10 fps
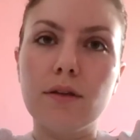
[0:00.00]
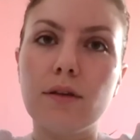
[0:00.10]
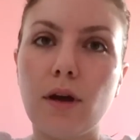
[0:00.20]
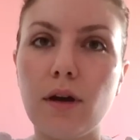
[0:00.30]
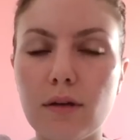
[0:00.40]

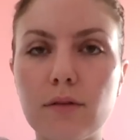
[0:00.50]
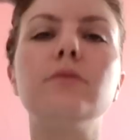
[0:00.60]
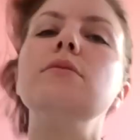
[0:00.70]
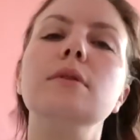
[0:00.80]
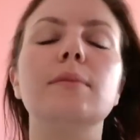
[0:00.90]
So
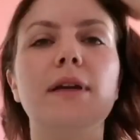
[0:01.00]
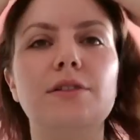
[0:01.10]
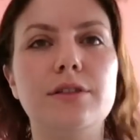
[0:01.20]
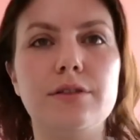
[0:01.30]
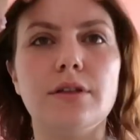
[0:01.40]
I'm
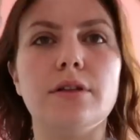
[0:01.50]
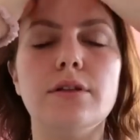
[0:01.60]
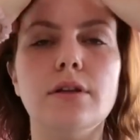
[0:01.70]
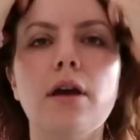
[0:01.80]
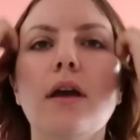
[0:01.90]
actually just
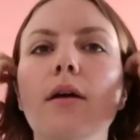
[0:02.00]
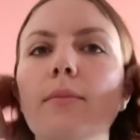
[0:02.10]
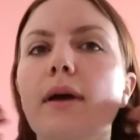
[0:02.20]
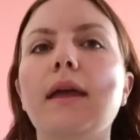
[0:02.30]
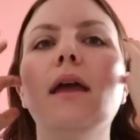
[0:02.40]
going to tie
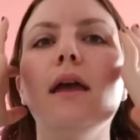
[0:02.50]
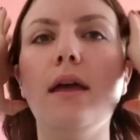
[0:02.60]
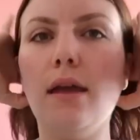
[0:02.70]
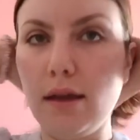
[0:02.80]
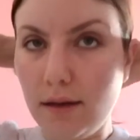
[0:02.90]
up my
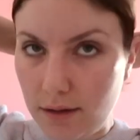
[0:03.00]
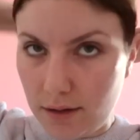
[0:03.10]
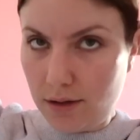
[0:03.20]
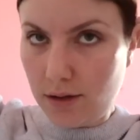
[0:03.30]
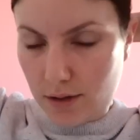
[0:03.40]
hair
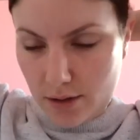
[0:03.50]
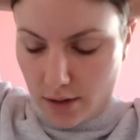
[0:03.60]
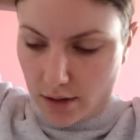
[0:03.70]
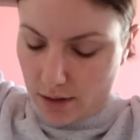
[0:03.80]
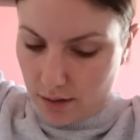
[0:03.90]

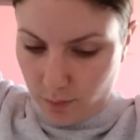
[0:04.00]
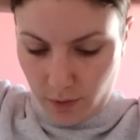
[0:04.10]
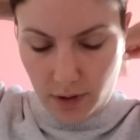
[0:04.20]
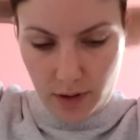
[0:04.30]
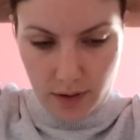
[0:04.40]
at the
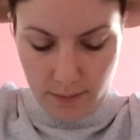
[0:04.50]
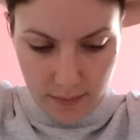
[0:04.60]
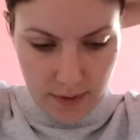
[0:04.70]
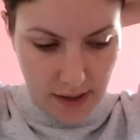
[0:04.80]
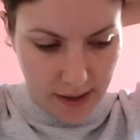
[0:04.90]

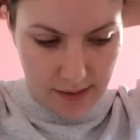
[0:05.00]
bottom.